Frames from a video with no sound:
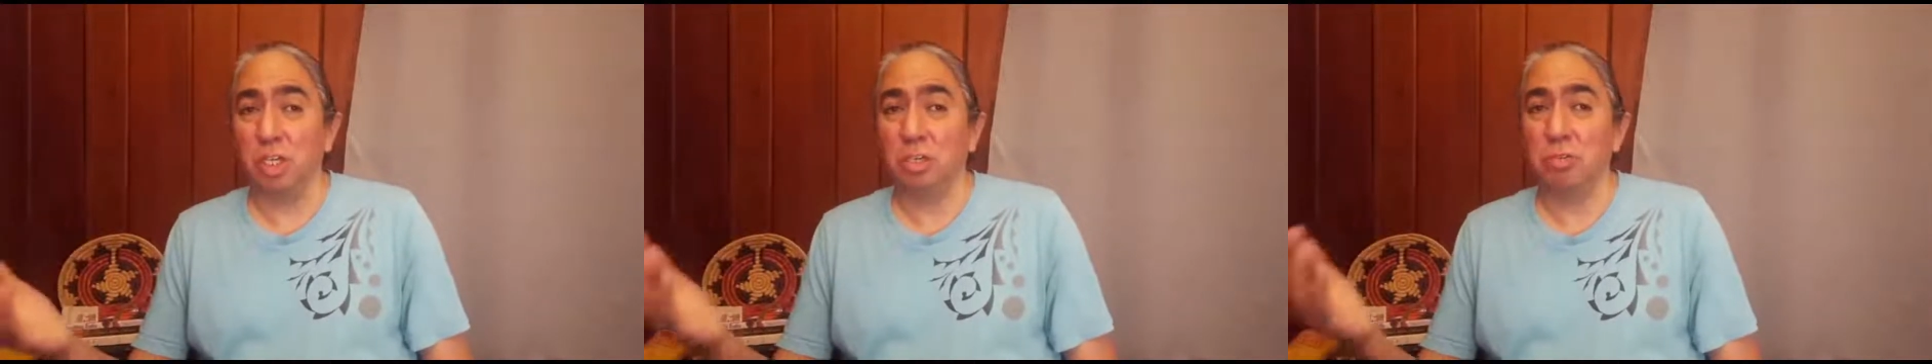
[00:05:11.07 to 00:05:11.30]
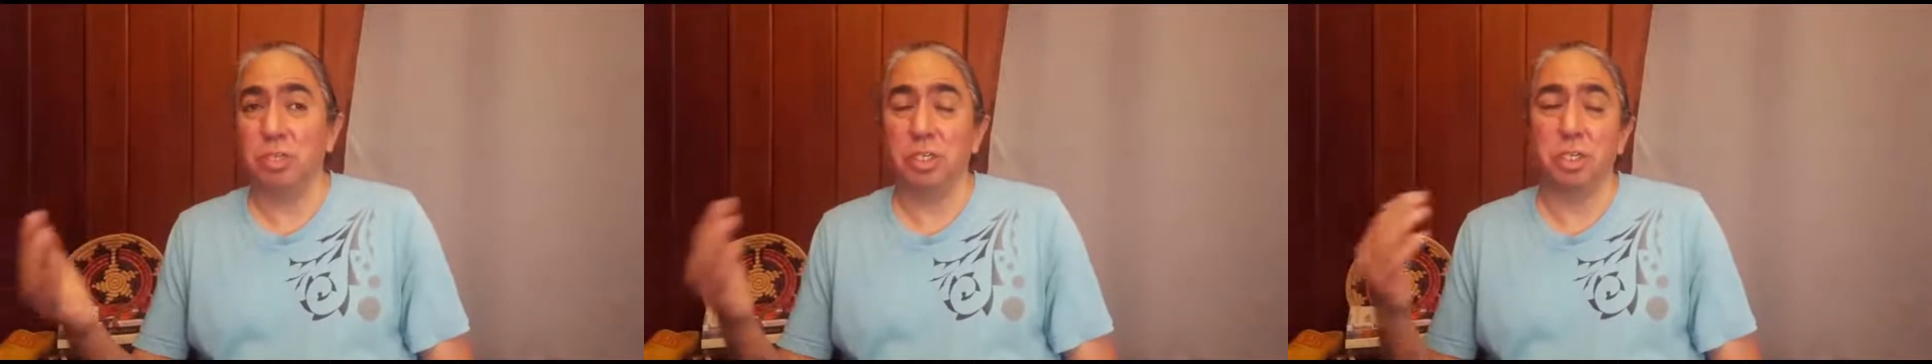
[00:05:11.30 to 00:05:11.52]

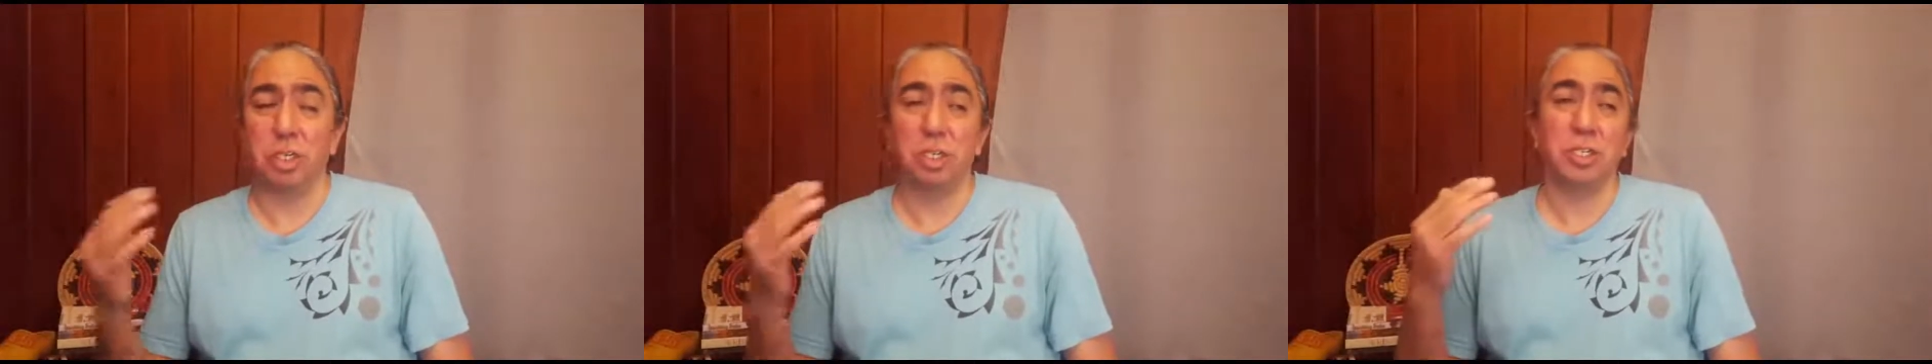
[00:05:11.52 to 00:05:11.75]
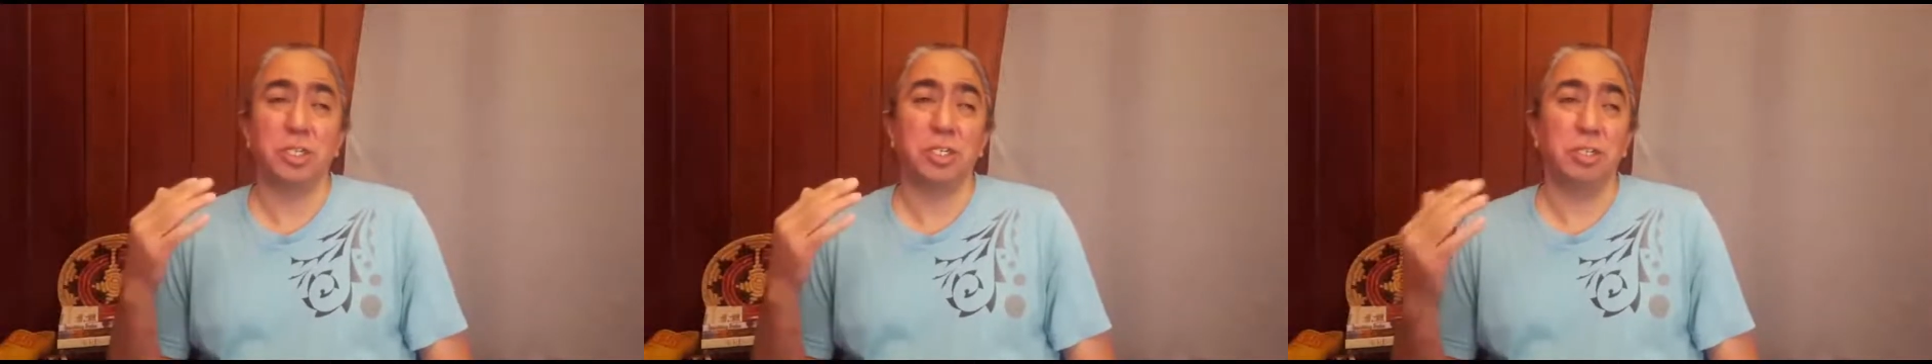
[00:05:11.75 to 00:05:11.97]
Street
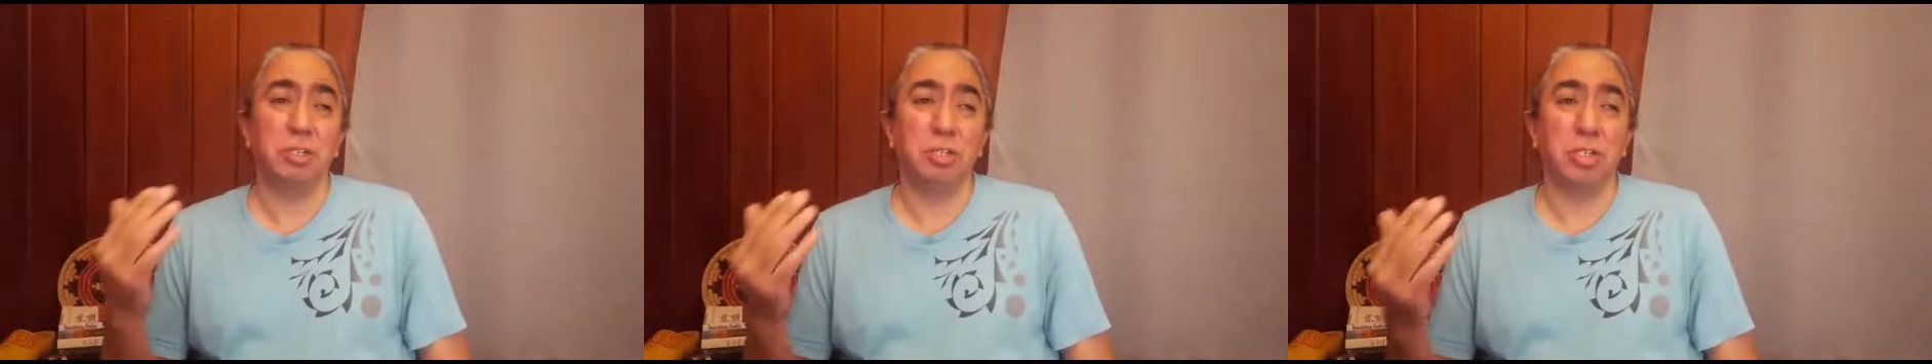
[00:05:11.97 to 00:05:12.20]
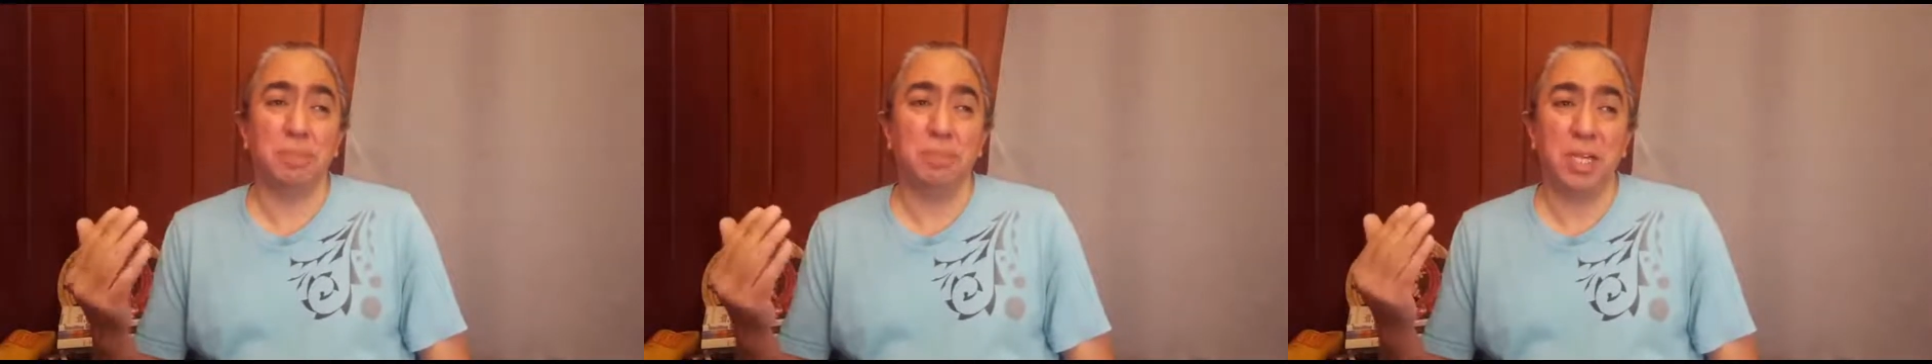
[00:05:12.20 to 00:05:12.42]
Journal's news
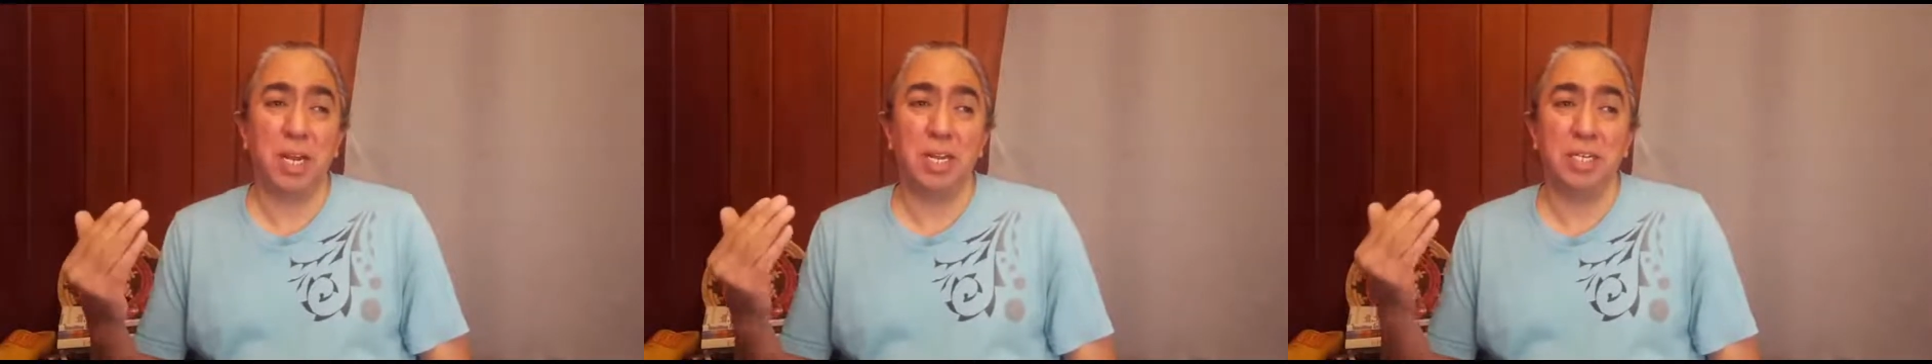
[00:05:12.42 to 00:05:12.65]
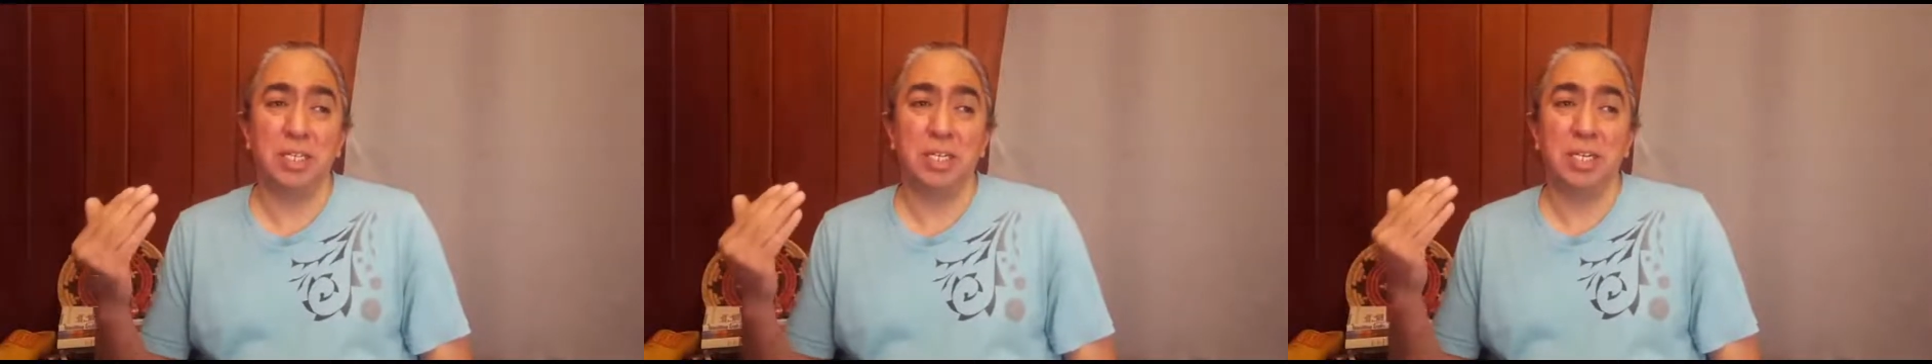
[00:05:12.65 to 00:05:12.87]

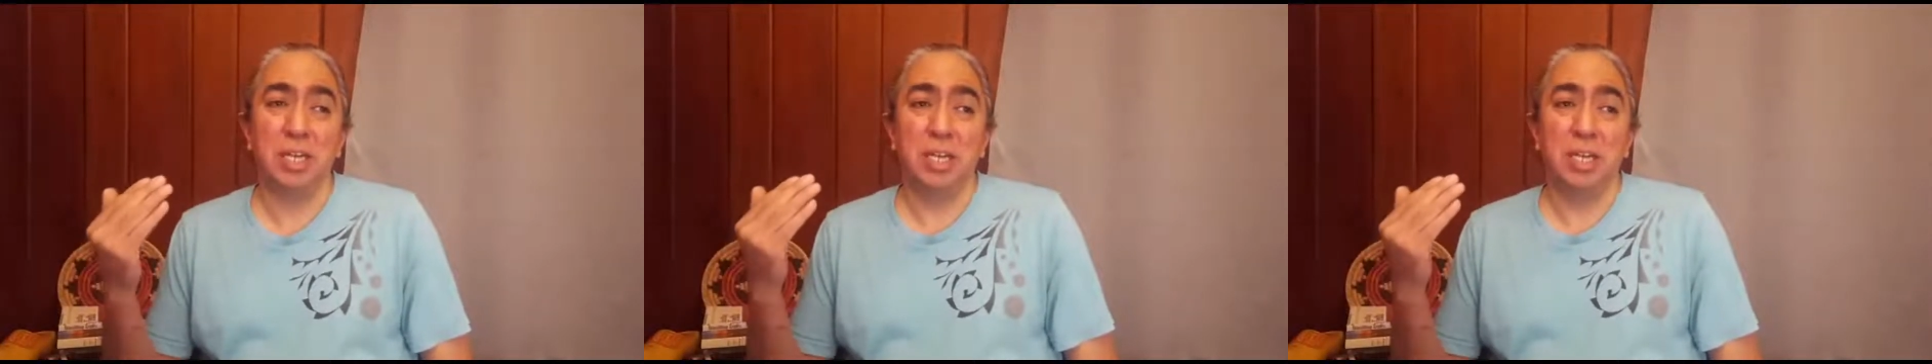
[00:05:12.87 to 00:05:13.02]
update